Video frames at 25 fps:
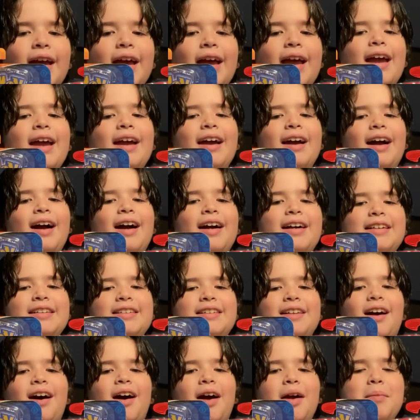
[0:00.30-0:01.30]
Hey
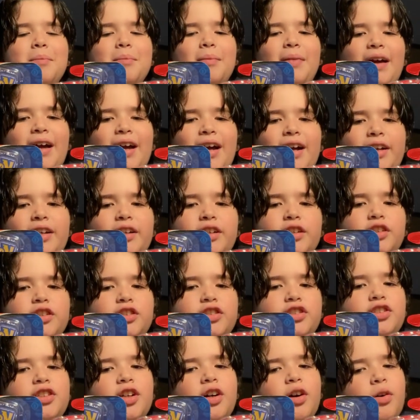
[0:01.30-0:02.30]
guys, I'm back.
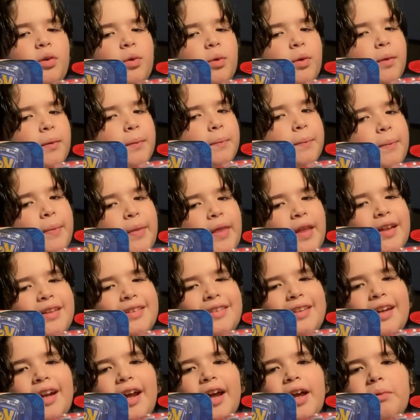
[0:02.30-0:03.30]
So
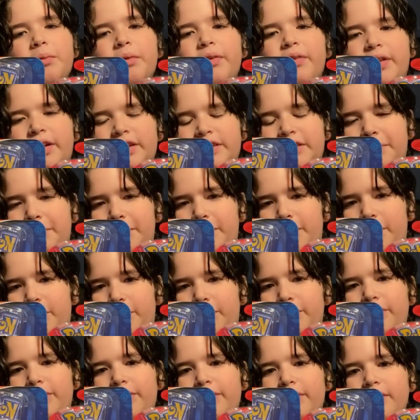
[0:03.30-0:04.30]
today we've got some
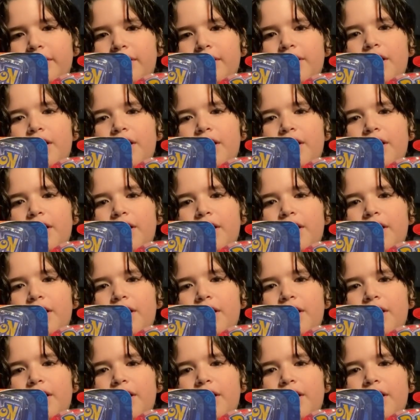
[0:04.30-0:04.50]
news.